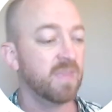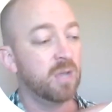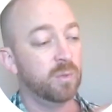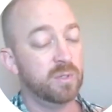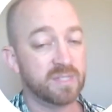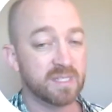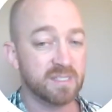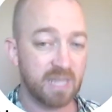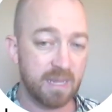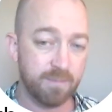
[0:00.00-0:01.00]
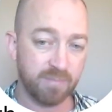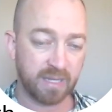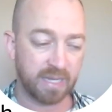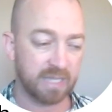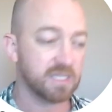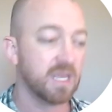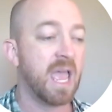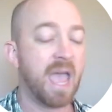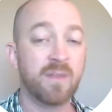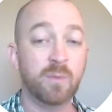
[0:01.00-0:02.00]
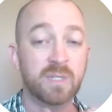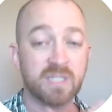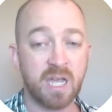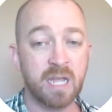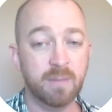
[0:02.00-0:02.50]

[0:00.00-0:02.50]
We used the same plants, and then we timed